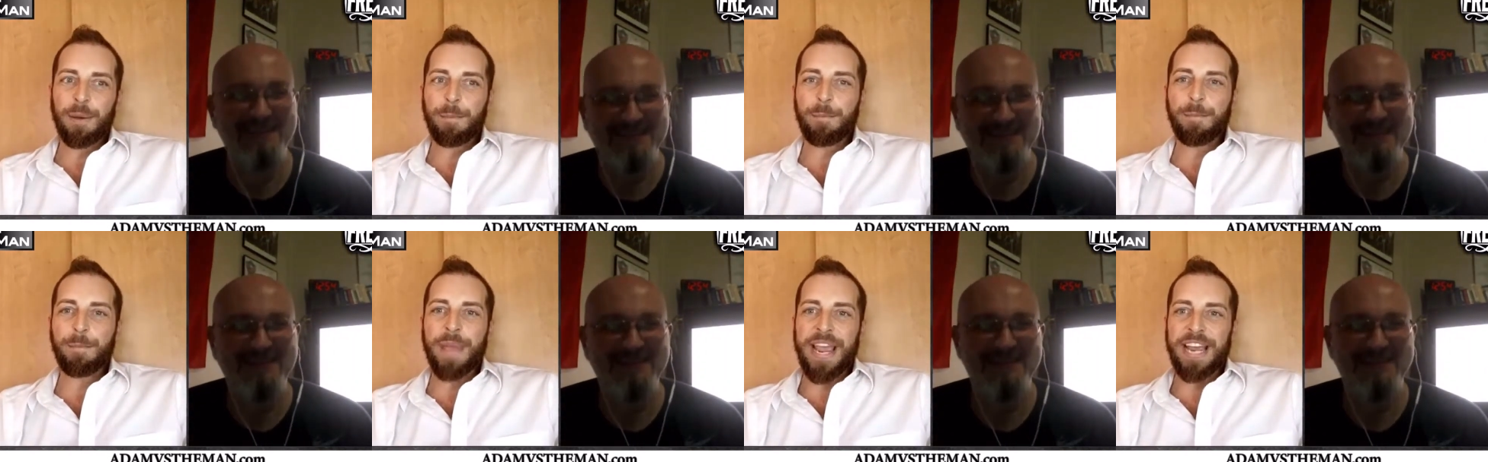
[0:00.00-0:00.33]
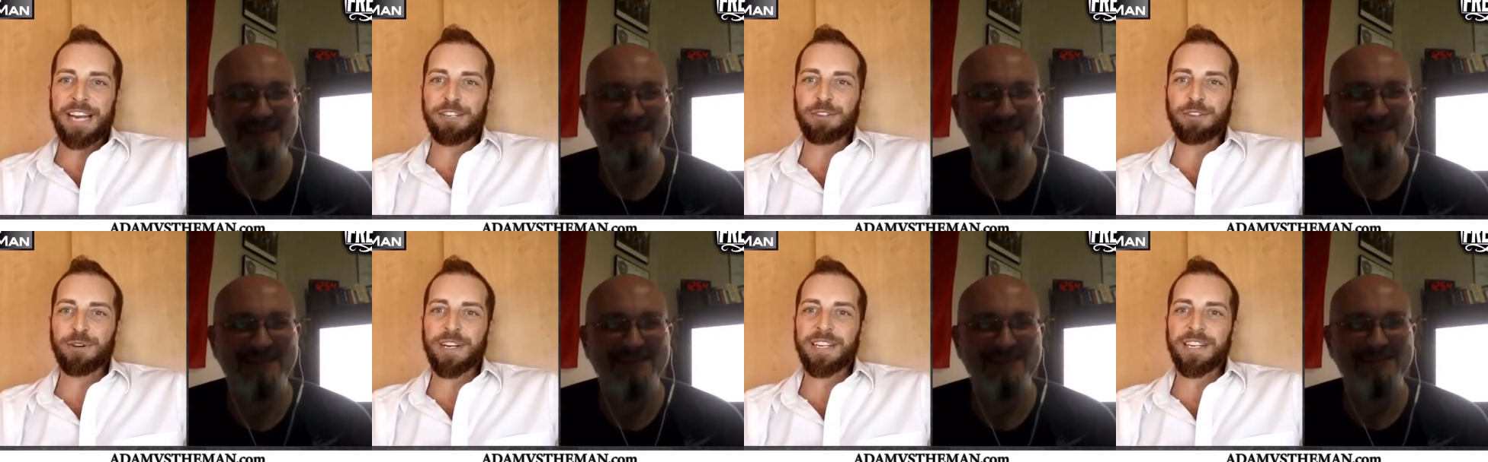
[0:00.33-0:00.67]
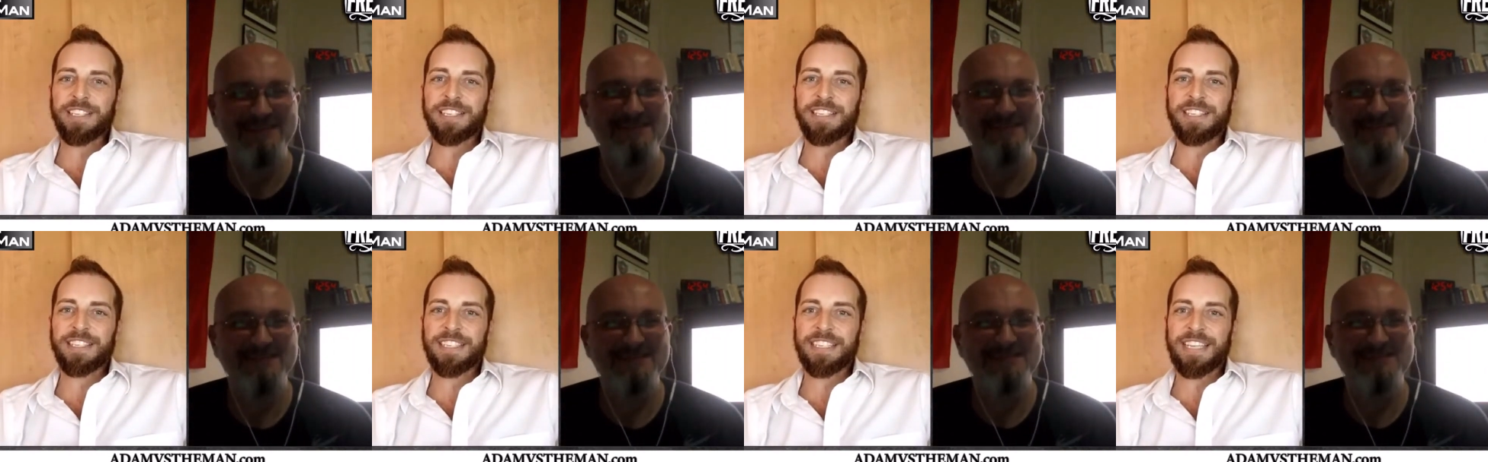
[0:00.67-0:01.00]
Speaker 1: the matrix
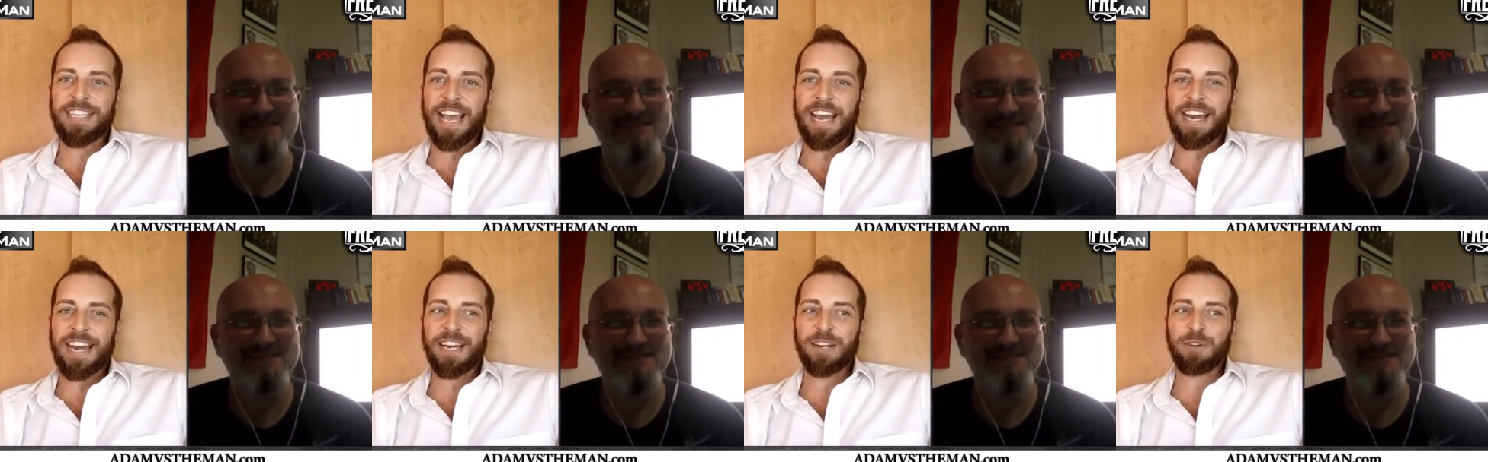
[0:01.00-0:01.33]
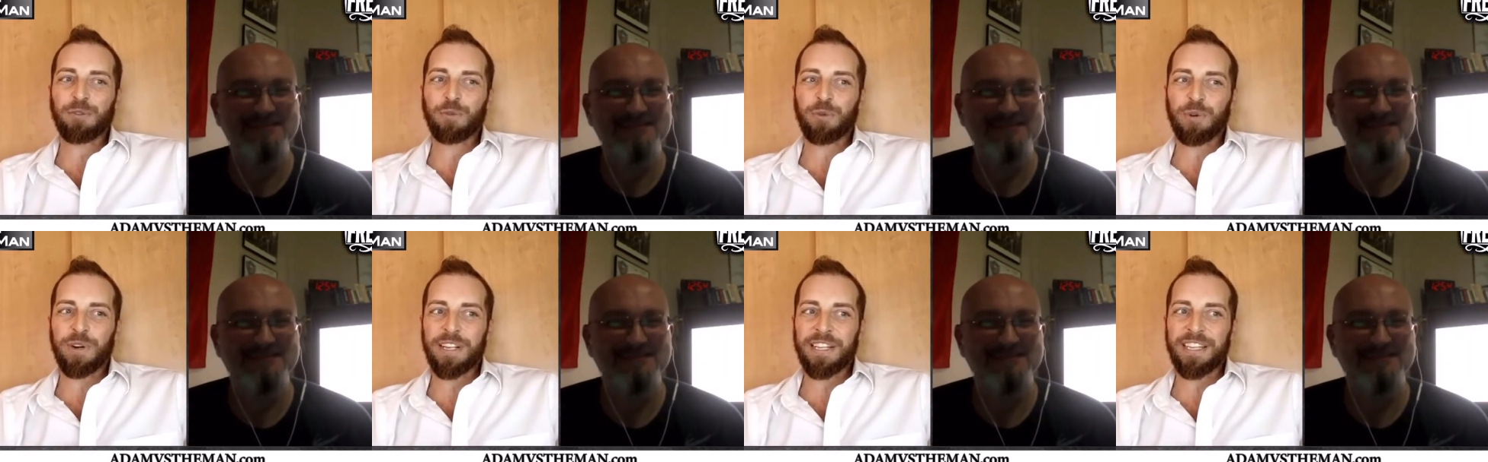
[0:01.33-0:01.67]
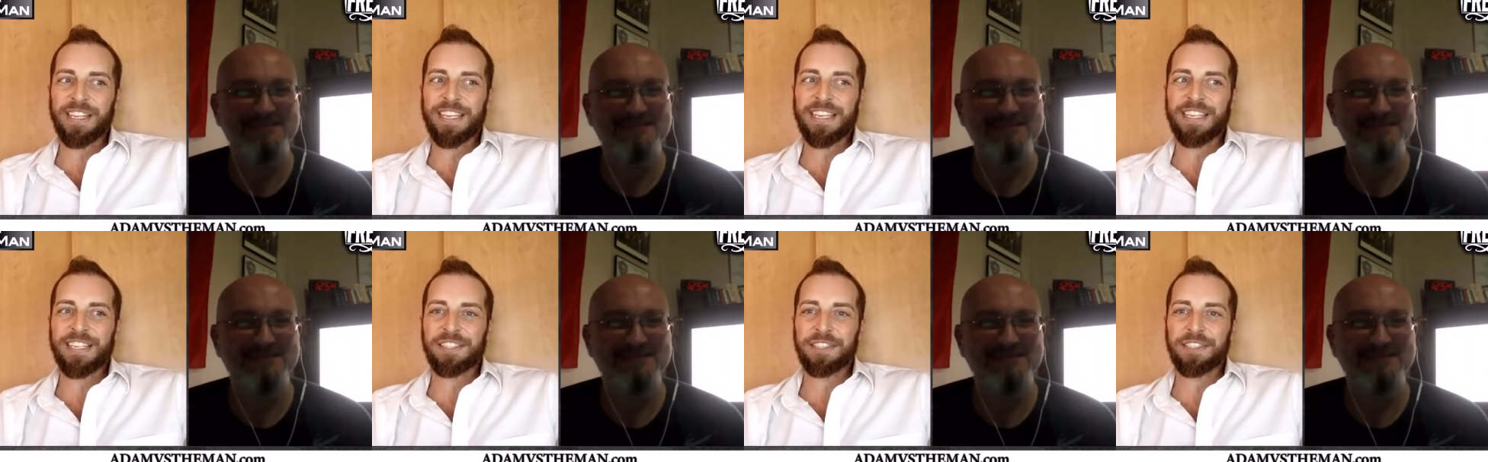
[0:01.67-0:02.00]
is getting
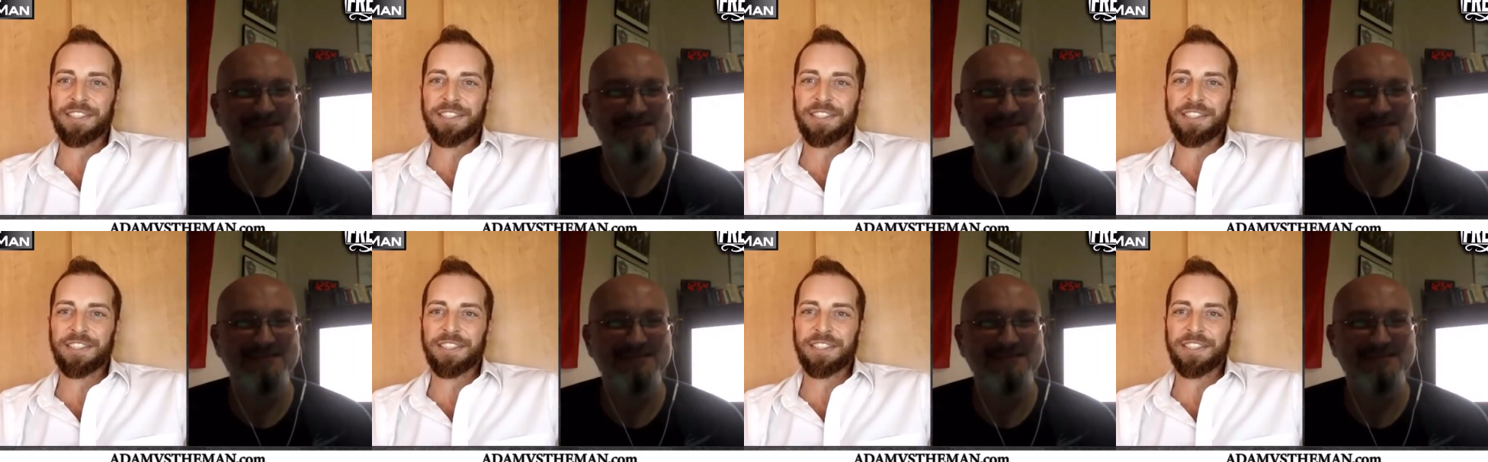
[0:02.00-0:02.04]
really